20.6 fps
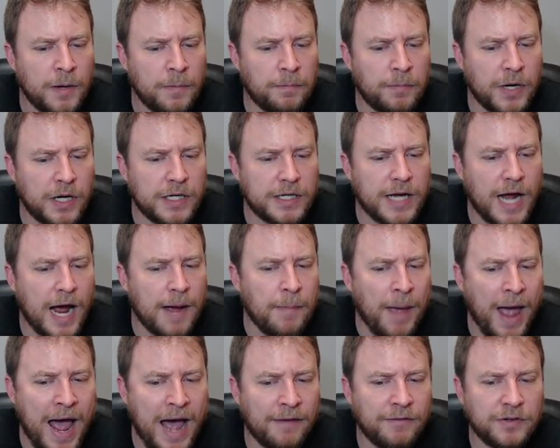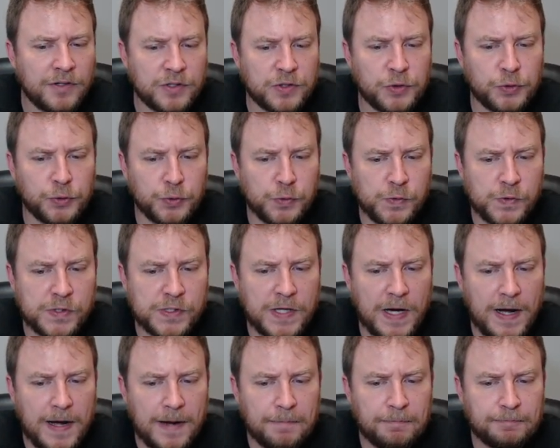but I'm having to lose
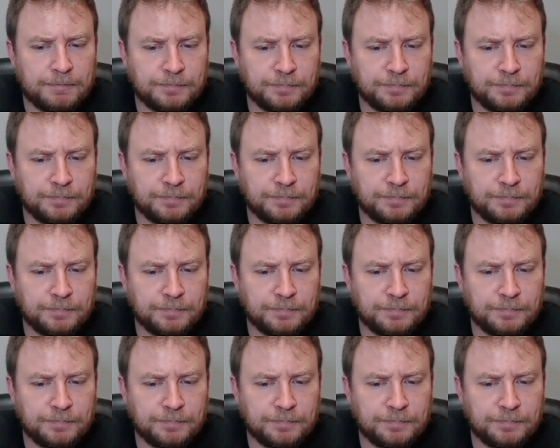time.